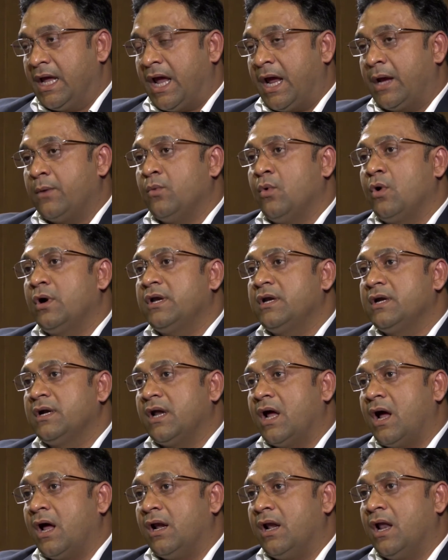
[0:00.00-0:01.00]
And what
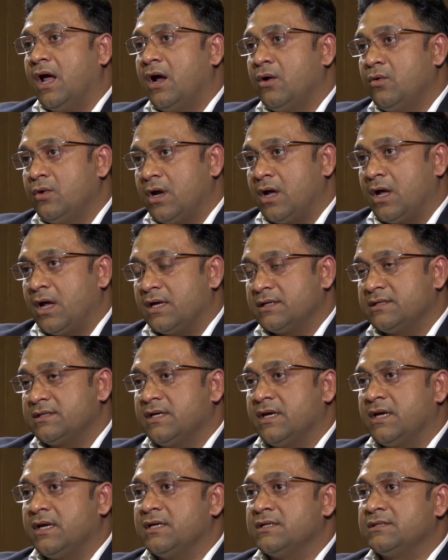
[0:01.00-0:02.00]
it allowed us
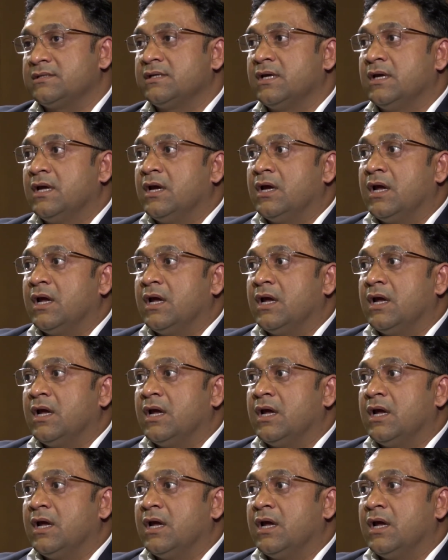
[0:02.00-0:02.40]
is,